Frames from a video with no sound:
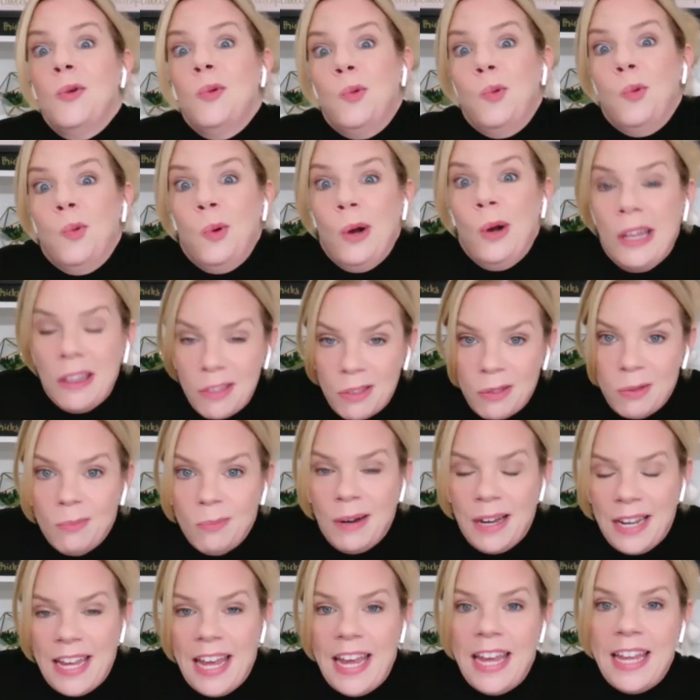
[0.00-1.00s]
with
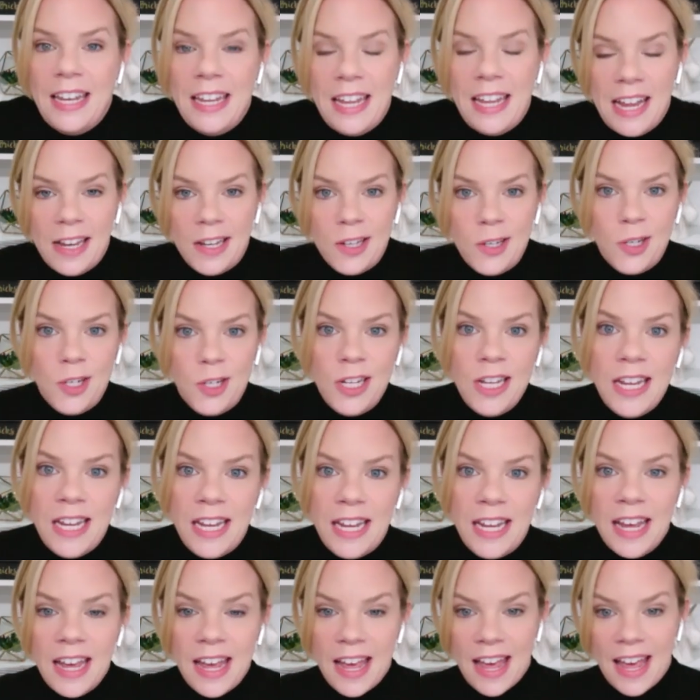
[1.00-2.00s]
my
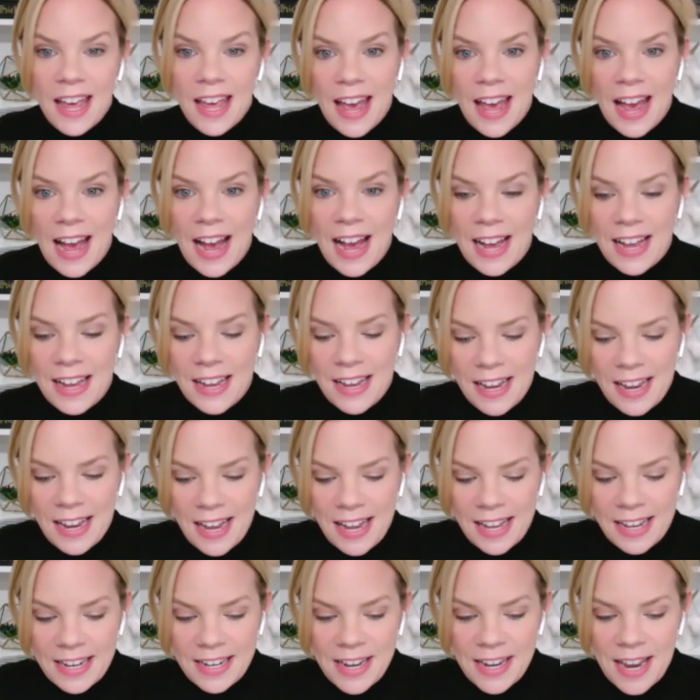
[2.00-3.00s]
ADHD
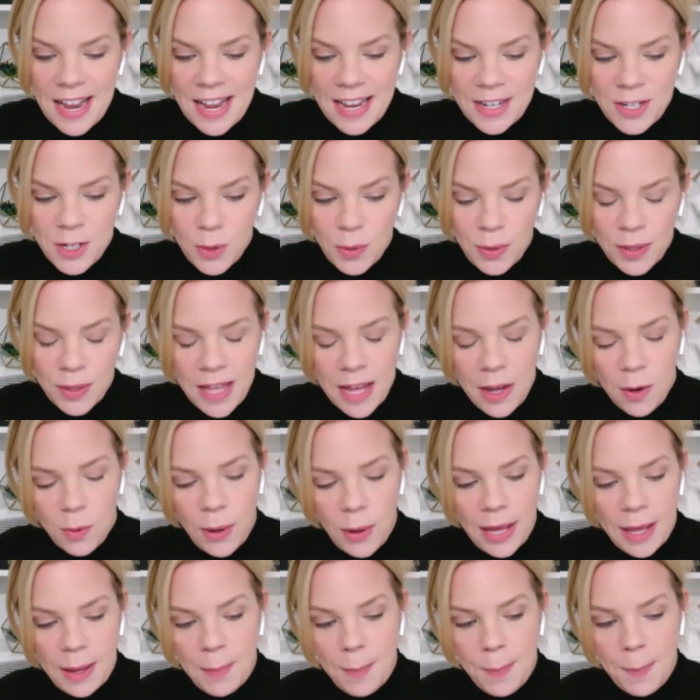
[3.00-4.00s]
and do it that
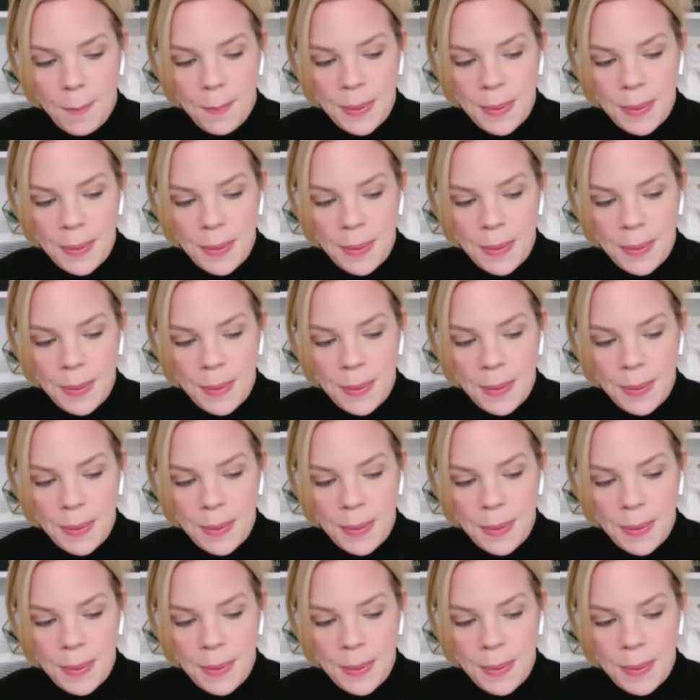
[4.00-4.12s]
way.